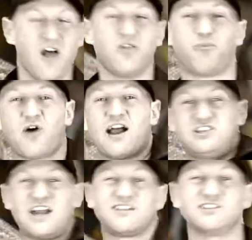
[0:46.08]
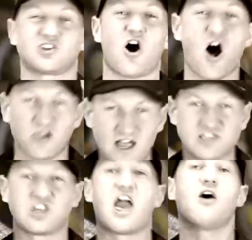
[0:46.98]
The project is called
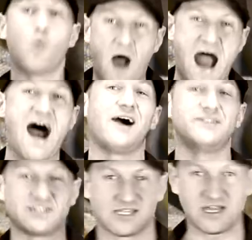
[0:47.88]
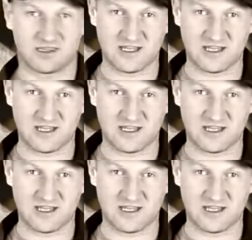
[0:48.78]
Let's Get Wild. It's like